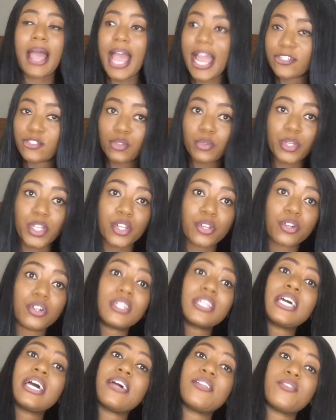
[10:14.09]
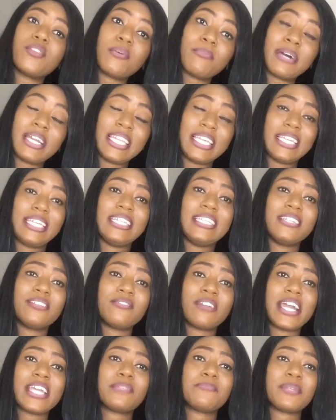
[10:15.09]
Hydroquinone, normally in the
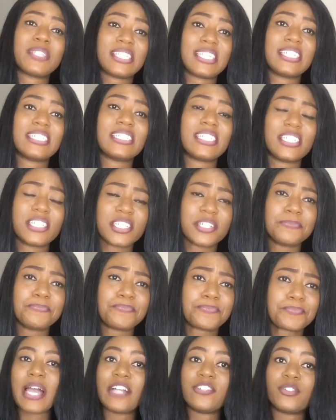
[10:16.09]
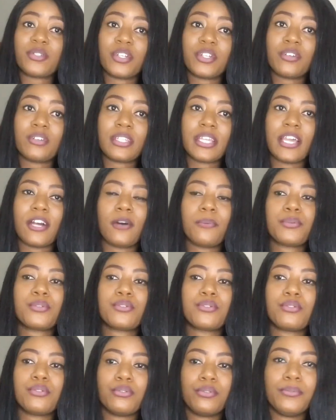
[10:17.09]
right percentage, hydroquinone
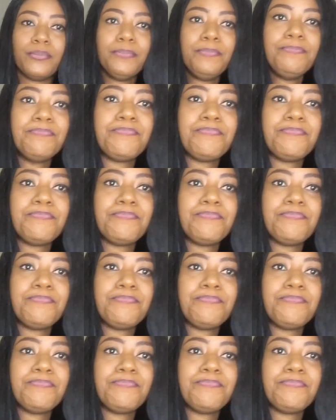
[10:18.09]
helps to